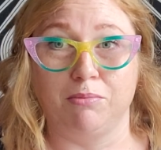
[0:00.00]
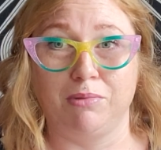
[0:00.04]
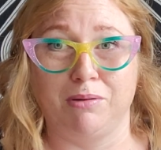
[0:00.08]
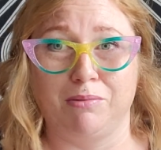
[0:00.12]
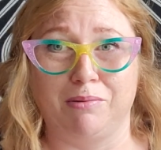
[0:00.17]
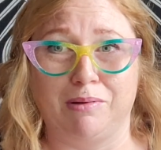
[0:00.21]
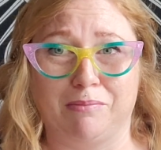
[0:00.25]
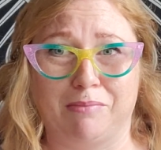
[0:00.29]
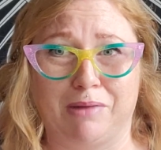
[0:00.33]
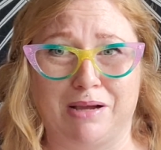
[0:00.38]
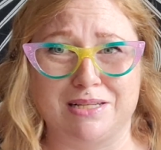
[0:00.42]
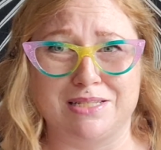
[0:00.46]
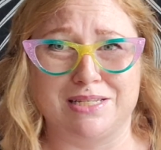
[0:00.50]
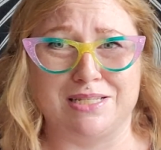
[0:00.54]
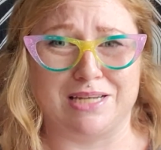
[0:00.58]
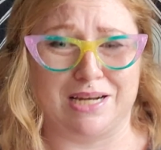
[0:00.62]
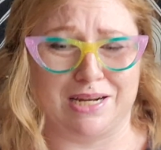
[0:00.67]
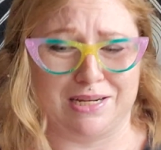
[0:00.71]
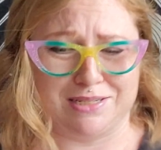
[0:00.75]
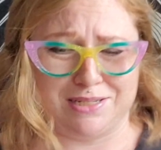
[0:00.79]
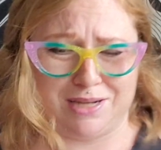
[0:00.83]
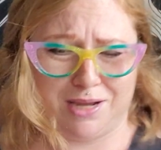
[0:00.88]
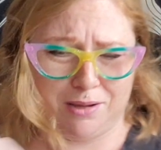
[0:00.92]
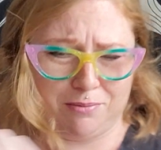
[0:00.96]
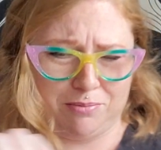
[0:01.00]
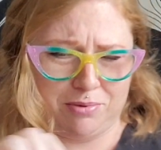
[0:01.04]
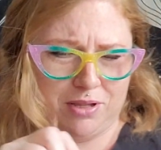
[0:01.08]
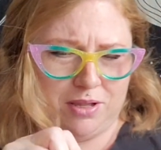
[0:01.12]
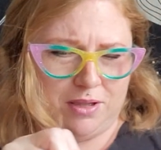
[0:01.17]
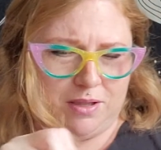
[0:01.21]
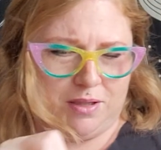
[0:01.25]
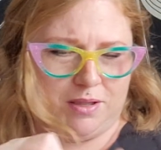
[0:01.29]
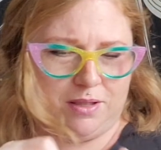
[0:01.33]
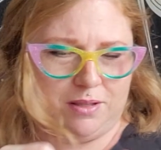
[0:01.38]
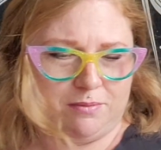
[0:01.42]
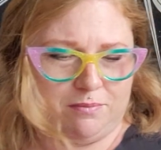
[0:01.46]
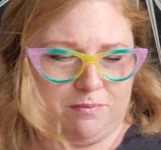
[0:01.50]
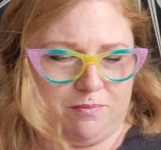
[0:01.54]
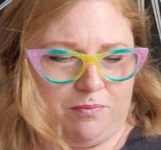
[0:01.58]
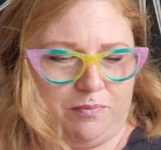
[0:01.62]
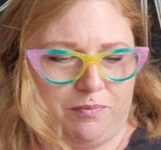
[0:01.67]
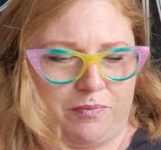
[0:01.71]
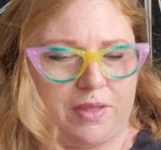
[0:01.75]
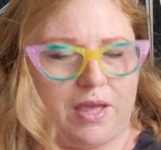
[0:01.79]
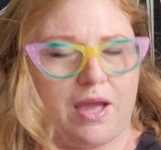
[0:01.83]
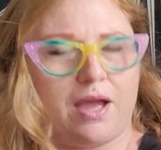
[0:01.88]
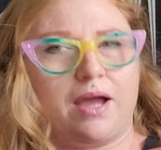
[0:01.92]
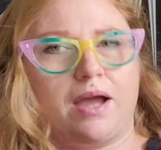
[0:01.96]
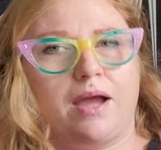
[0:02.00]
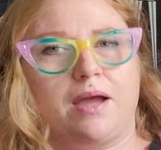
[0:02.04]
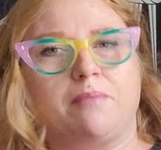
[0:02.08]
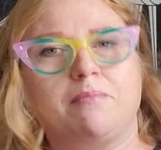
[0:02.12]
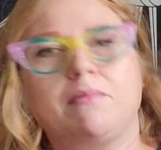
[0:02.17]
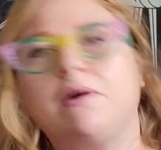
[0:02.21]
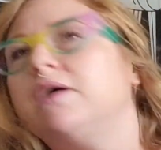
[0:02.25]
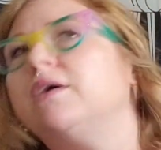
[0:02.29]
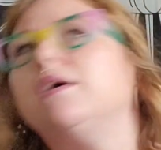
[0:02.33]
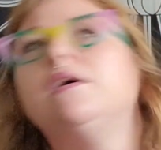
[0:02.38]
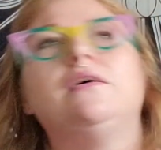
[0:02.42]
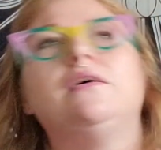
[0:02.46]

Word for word: I might stand up. I'm